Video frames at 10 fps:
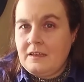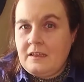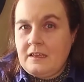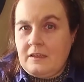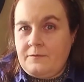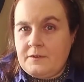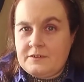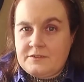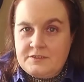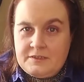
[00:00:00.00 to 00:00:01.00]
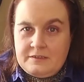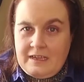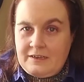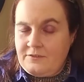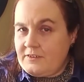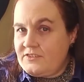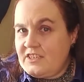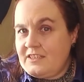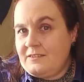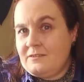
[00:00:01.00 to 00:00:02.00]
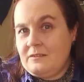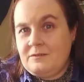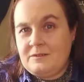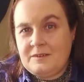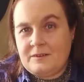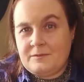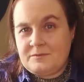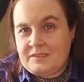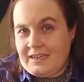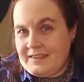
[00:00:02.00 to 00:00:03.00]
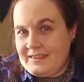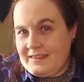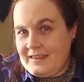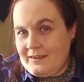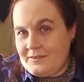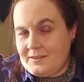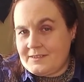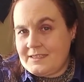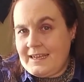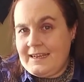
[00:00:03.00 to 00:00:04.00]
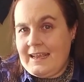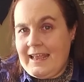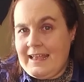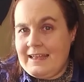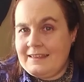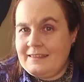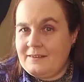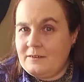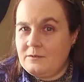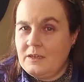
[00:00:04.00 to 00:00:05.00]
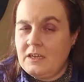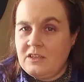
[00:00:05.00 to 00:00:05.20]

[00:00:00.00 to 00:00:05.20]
if you're interested in Hendrick's Gin, you can go check out their site, and they're